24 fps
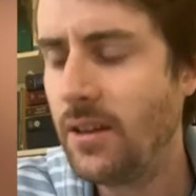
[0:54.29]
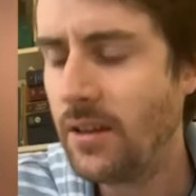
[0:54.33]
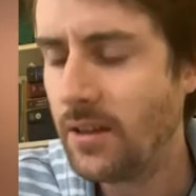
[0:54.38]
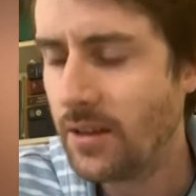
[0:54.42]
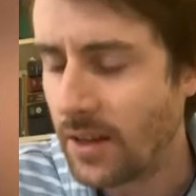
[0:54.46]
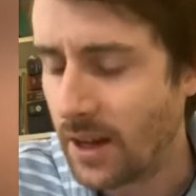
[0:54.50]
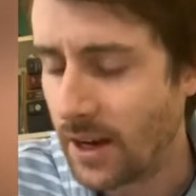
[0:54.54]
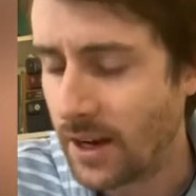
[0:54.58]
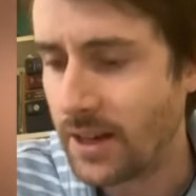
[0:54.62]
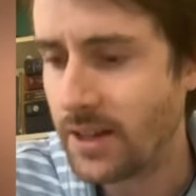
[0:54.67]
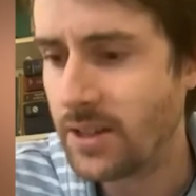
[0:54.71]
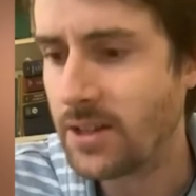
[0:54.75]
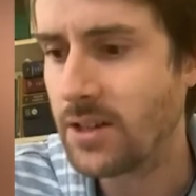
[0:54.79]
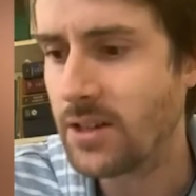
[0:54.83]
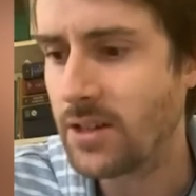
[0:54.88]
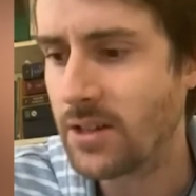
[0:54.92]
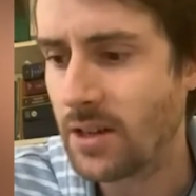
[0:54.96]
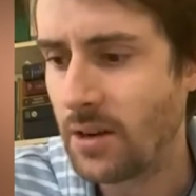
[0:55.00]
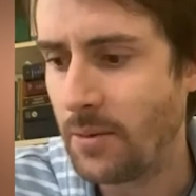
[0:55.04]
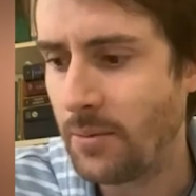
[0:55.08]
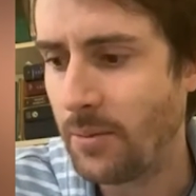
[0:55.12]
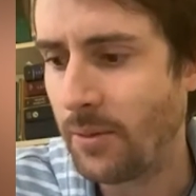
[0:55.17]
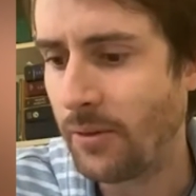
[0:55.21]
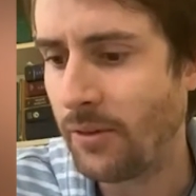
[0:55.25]
yeah let's just
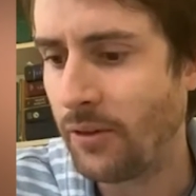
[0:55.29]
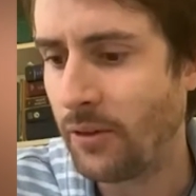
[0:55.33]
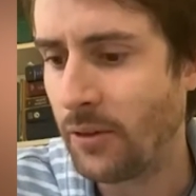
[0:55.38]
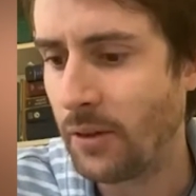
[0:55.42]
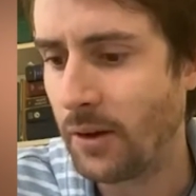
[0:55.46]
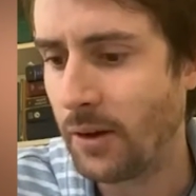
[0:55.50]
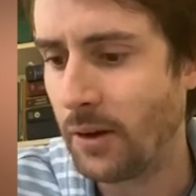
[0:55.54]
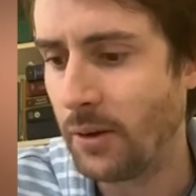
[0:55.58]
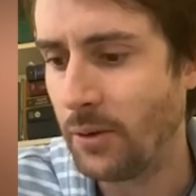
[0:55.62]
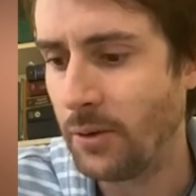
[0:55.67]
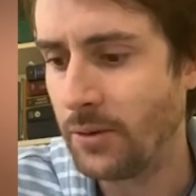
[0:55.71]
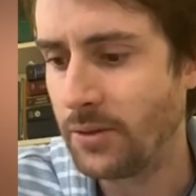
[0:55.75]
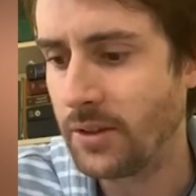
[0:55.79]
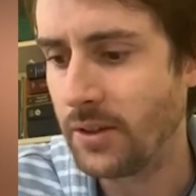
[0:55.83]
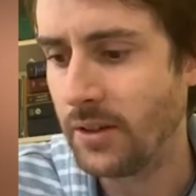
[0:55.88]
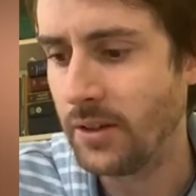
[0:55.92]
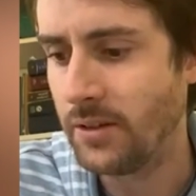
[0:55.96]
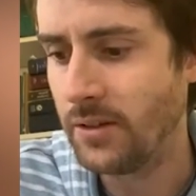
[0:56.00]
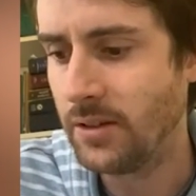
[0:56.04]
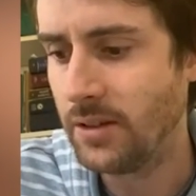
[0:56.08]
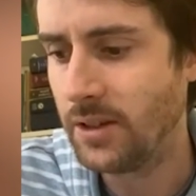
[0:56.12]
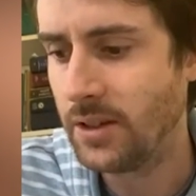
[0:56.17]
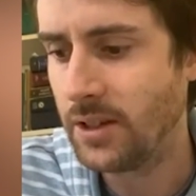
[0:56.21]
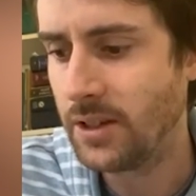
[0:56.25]
come before the Lord
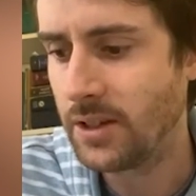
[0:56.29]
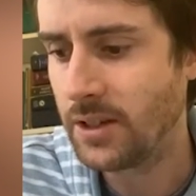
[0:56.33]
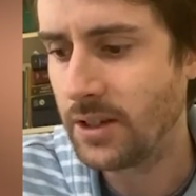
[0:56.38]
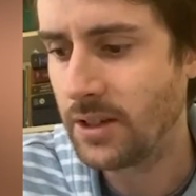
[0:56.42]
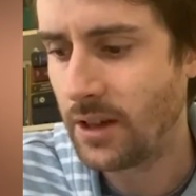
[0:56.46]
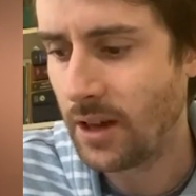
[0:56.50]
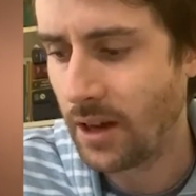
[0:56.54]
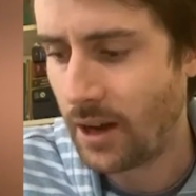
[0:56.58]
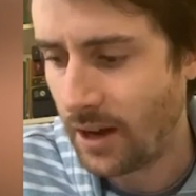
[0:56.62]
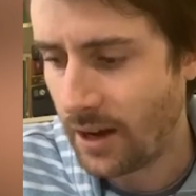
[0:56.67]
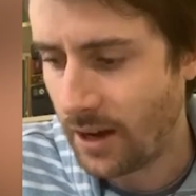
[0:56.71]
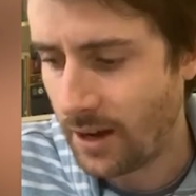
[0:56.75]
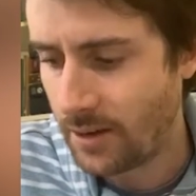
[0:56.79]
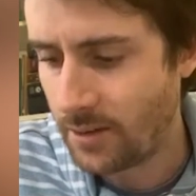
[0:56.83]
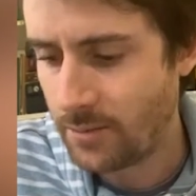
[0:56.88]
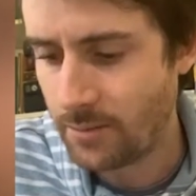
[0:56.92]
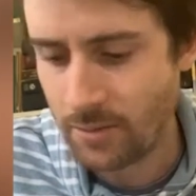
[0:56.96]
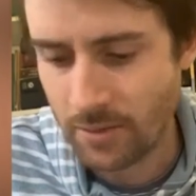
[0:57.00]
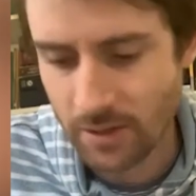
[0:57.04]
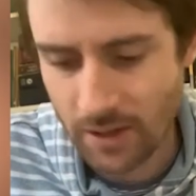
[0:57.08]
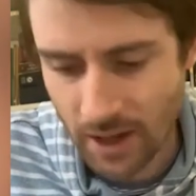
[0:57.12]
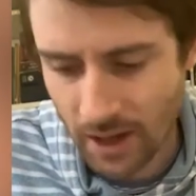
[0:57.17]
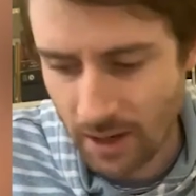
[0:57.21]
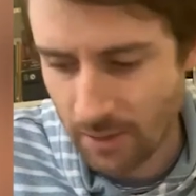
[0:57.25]
and uh,
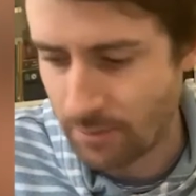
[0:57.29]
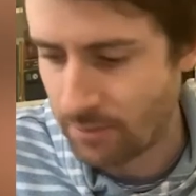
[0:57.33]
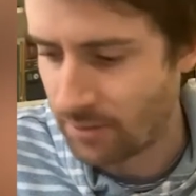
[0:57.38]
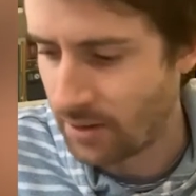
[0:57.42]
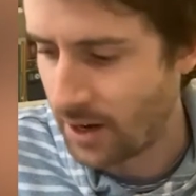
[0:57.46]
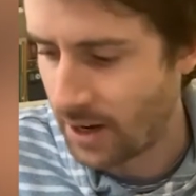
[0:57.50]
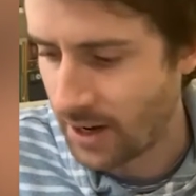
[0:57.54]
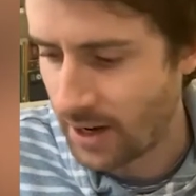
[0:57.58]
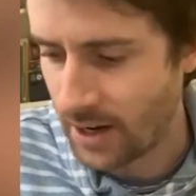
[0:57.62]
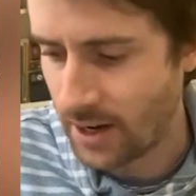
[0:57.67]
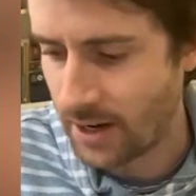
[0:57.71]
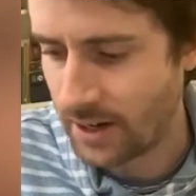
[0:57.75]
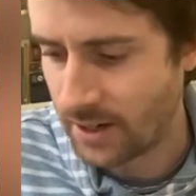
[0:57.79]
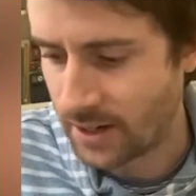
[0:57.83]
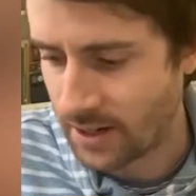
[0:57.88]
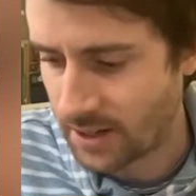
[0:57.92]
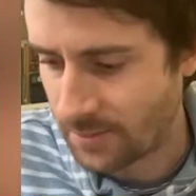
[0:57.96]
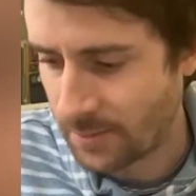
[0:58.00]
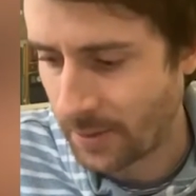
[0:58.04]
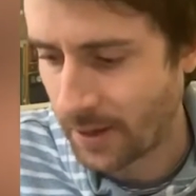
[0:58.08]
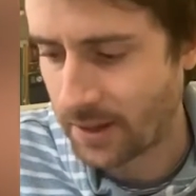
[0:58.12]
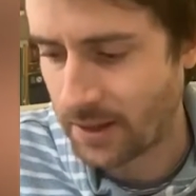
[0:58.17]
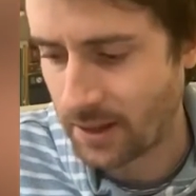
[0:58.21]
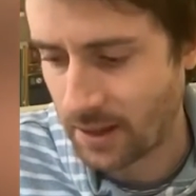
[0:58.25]
yeah pray and
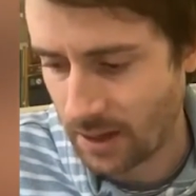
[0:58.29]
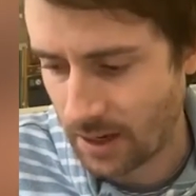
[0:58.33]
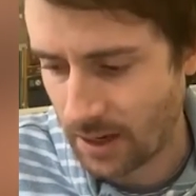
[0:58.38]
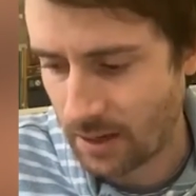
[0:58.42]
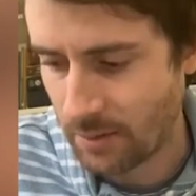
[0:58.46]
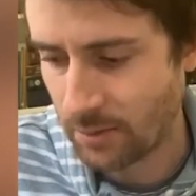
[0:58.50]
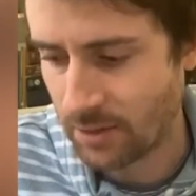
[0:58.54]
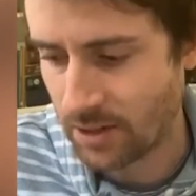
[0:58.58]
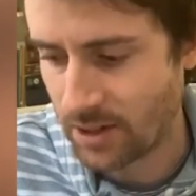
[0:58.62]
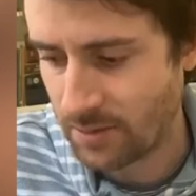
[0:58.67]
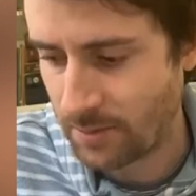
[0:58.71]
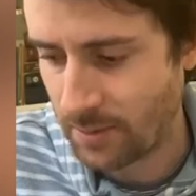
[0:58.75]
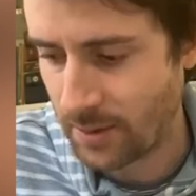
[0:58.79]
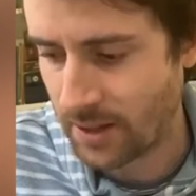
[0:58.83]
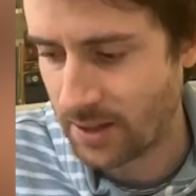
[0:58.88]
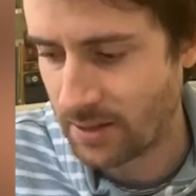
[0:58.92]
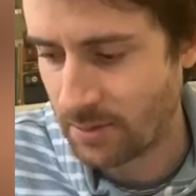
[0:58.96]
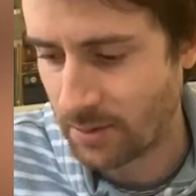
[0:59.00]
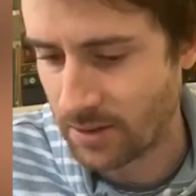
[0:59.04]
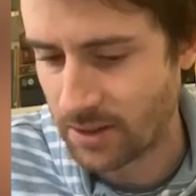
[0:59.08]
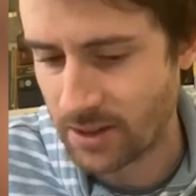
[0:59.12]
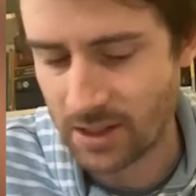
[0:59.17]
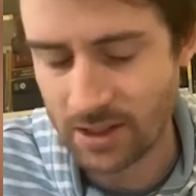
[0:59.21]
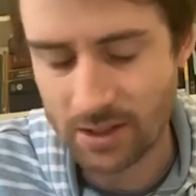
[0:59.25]
expect that He will speak
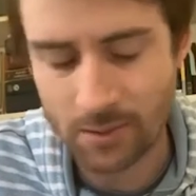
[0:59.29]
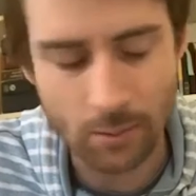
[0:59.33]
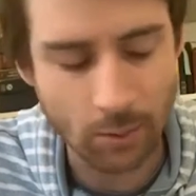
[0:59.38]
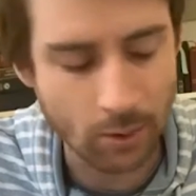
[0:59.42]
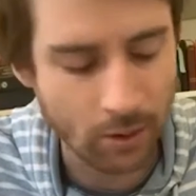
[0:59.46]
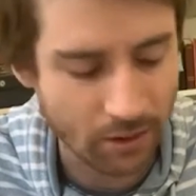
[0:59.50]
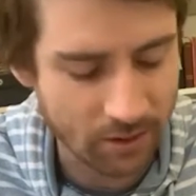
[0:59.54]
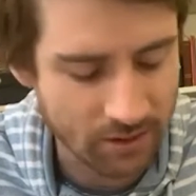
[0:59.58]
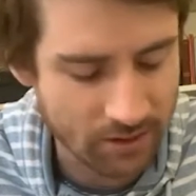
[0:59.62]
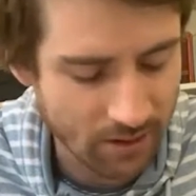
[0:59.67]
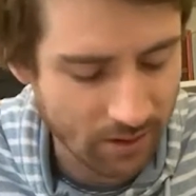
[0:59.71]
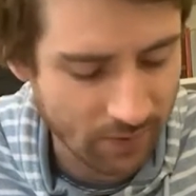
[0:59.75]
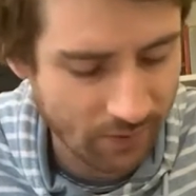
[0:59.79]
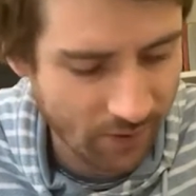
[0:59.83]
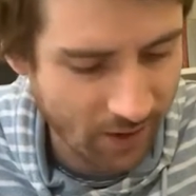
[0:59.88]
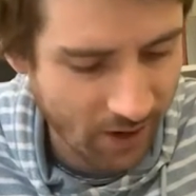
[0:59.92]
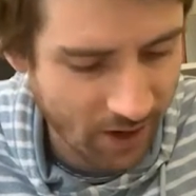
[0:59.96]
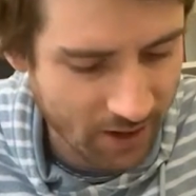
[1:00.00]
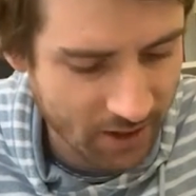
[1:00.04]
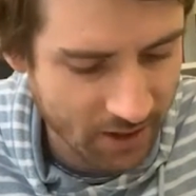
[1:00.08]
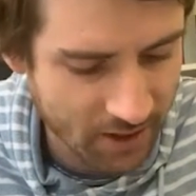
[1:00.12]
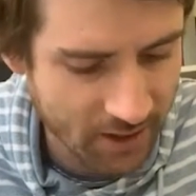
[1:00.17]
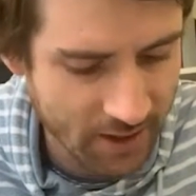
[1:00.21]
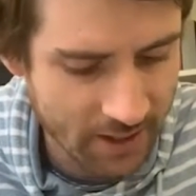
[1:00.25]
to us this morning. So
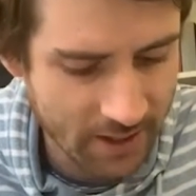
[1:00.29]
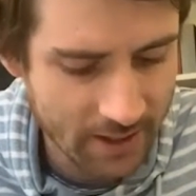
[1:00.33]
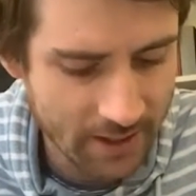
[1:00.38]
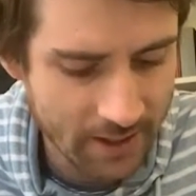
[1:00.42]
Father.